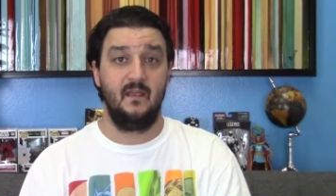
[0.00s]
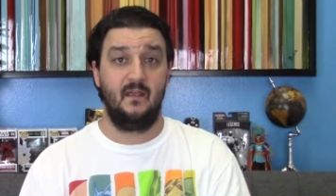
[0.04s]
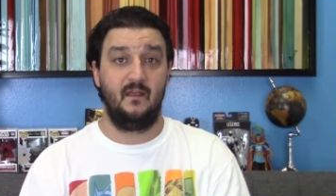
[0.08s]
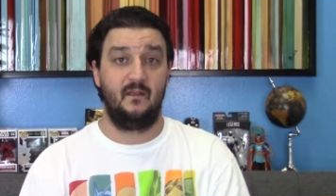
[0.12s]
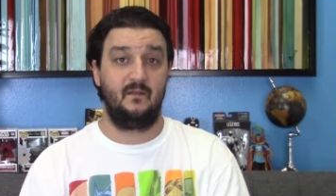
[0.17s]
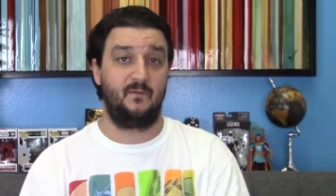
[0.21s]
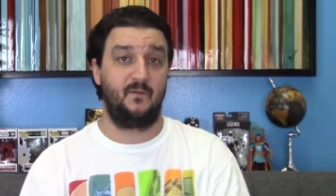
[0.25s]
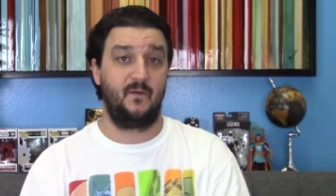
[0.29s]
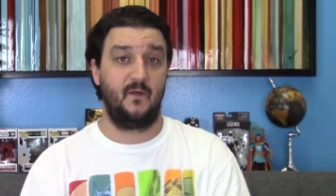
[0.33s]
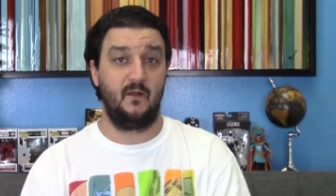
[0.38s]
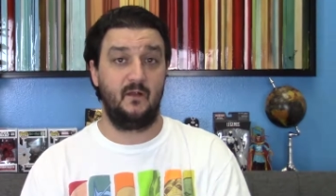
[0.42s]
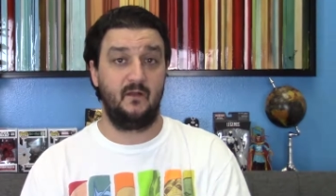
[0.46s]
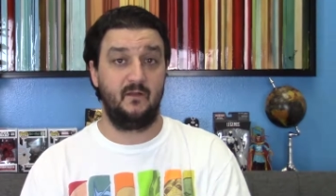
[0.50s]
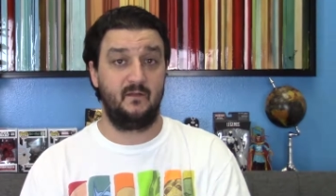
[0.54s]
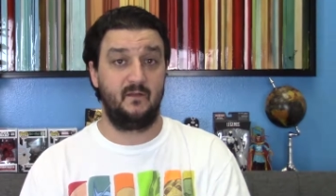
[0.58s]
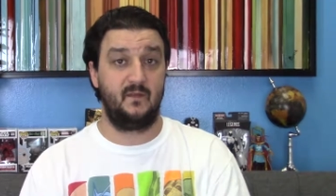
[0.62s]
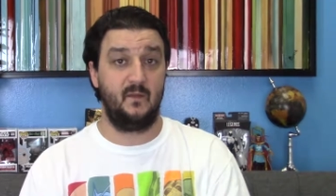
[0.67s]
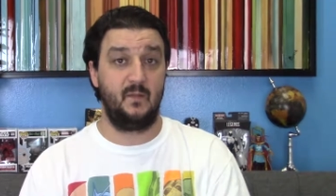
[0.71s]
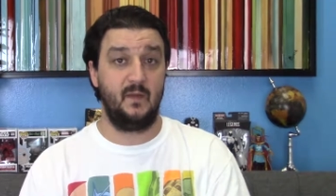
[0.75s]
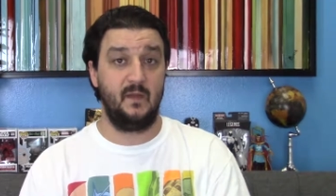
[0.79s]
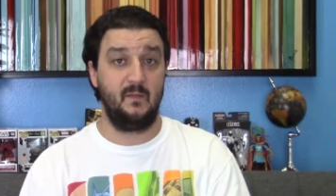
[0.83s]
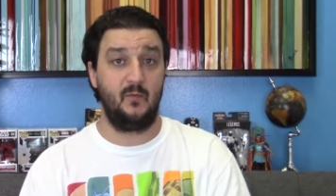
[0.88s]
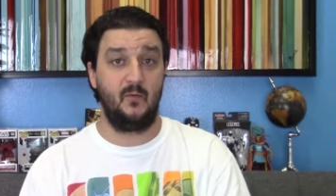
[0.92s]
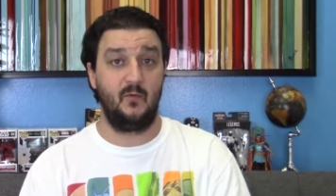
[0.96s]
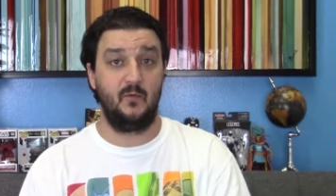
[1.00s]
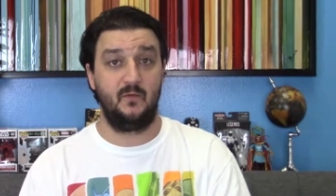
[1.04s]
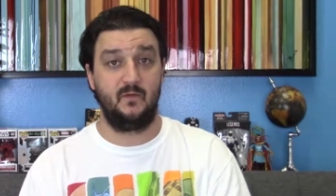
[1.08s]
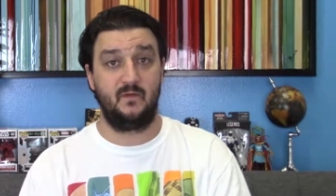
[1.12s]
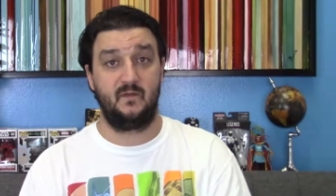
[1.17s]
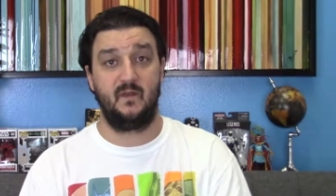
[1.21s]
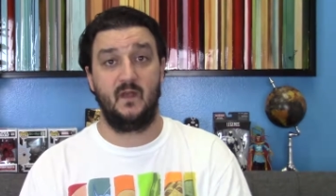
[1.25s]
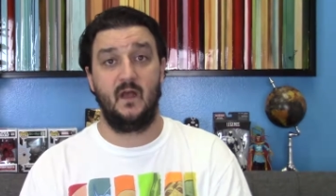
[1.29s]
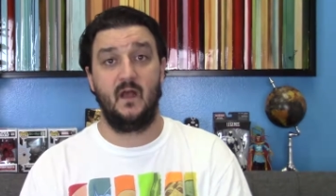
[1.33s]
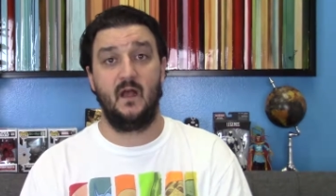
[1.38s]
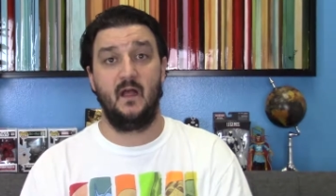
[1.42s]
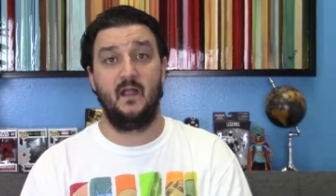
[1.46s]
as far as the people who
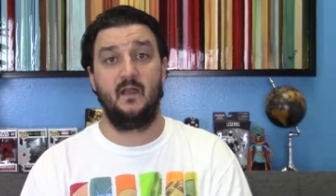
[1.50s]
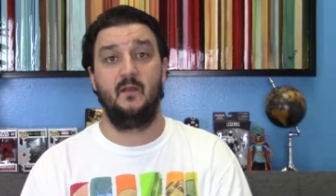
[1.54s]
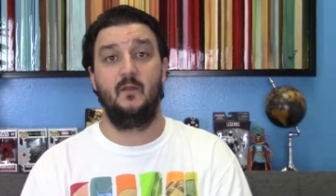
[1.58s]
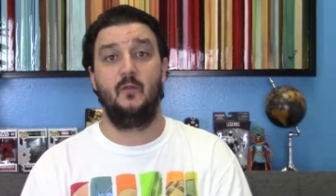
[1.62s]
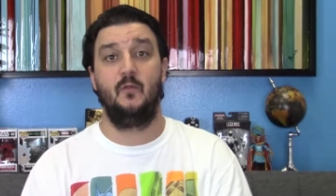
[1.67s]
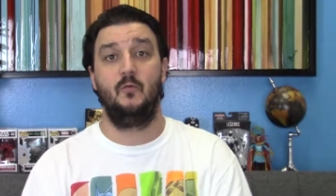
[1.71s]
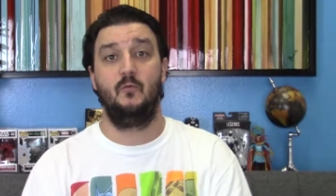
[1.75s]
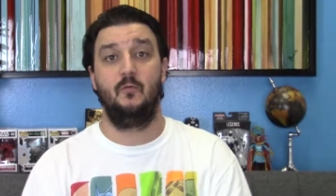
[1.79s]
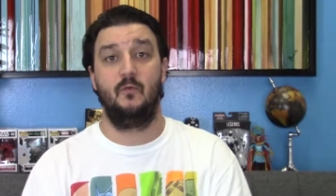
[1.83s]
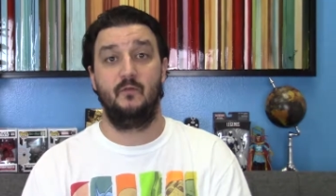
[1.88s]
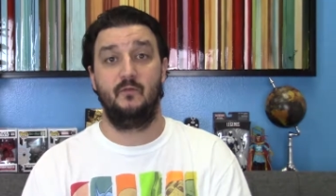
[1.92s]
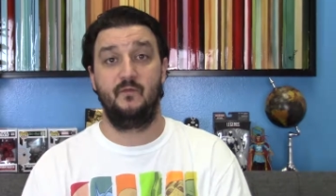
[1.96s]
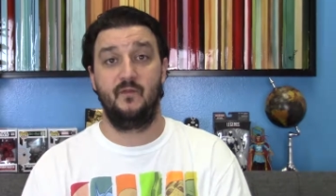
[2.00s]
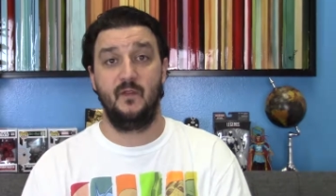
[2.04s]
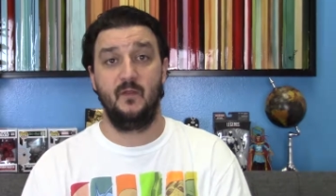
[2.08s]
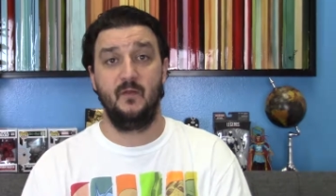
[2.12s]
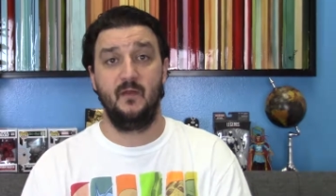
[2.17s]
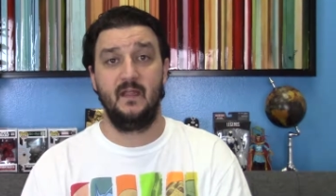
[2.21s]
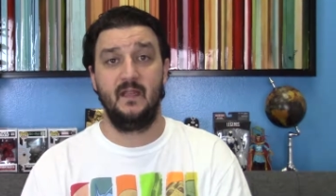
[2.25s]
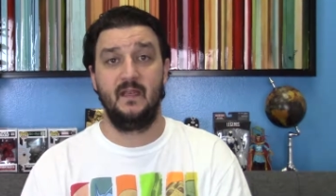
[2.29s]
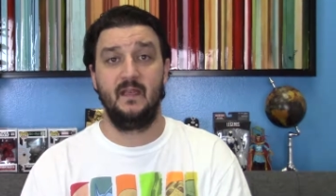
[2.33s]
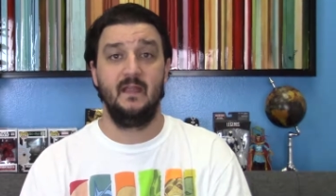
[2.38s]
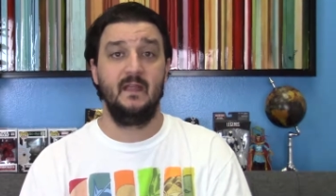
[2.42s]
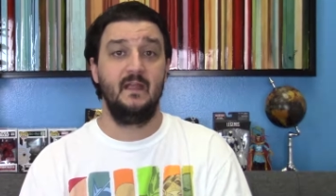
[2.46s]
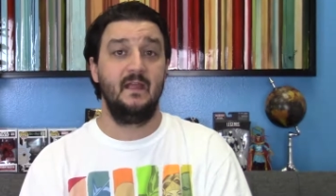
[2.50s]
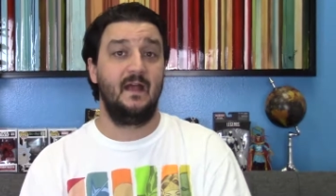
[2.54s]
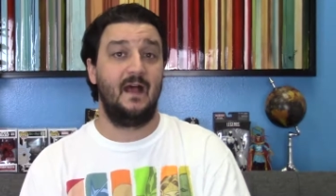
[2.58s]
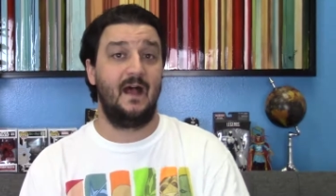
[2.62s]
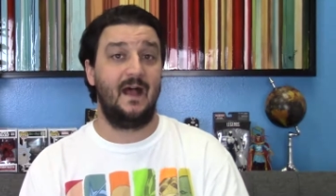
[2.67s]
saw it and who reviewed it.